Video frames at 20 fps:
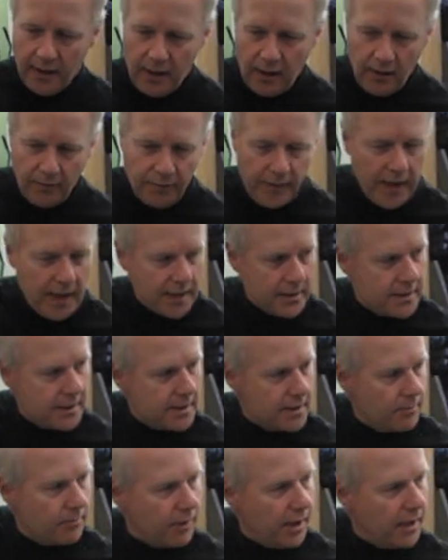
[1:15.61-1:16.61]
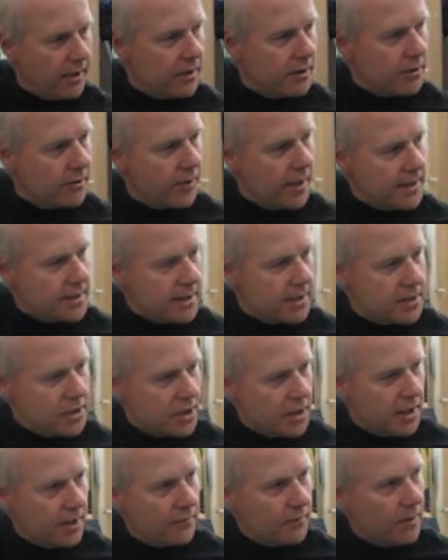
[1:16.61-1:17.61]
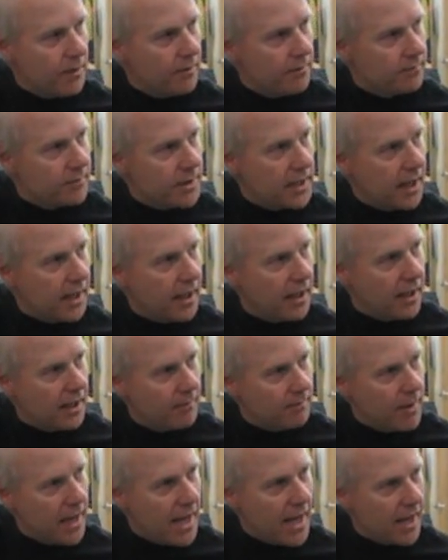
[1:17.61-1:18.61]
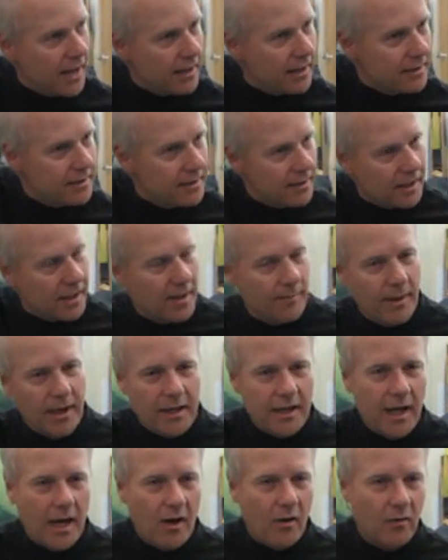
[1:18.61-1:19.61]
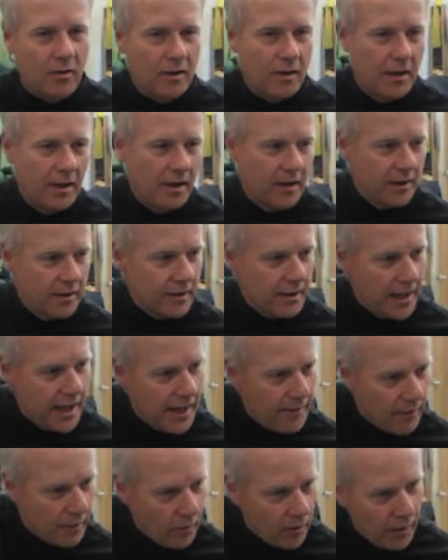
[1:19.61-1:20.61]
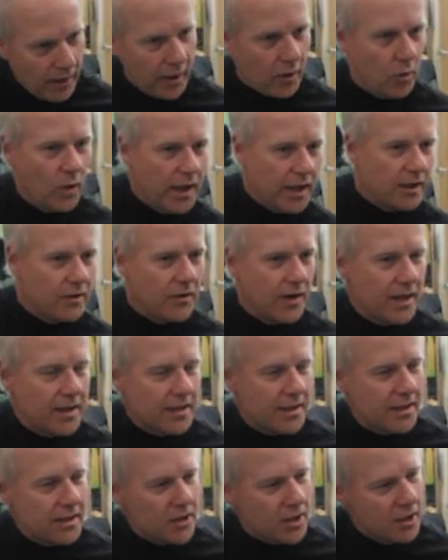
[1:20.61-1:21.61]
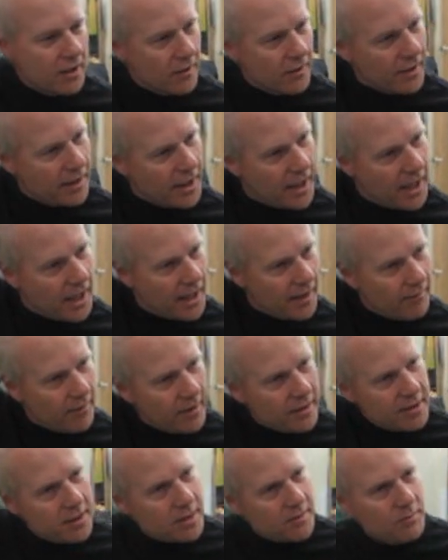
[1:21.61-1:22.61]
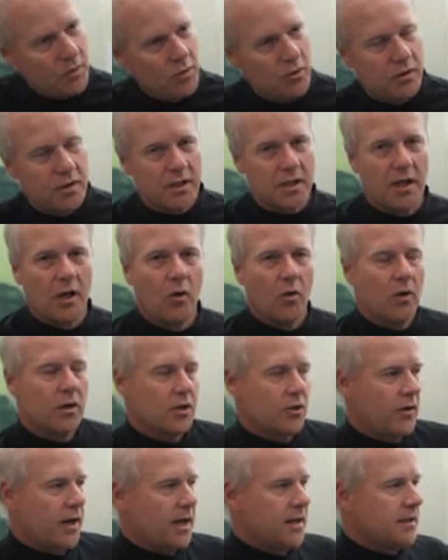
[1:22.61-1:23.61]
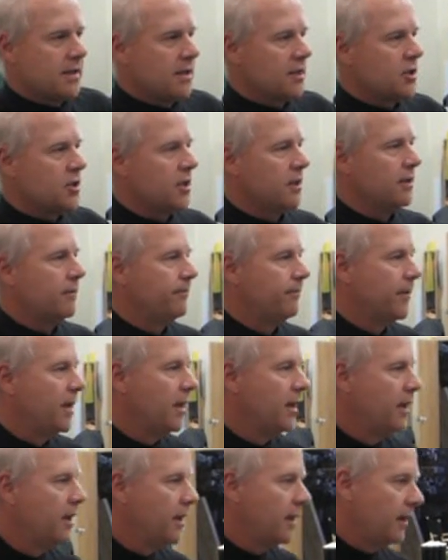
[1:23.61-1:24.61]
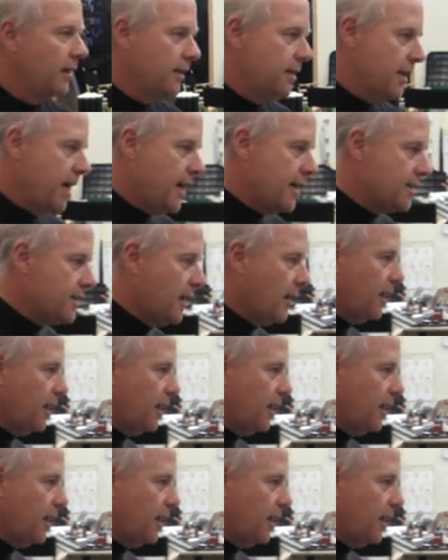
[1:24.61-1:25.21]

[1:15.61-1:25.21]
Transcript: how fast is a player transitioning from taking it back to coming down. Do they have a really quick transition, or do they have a smooth, slower transition? Lynn has a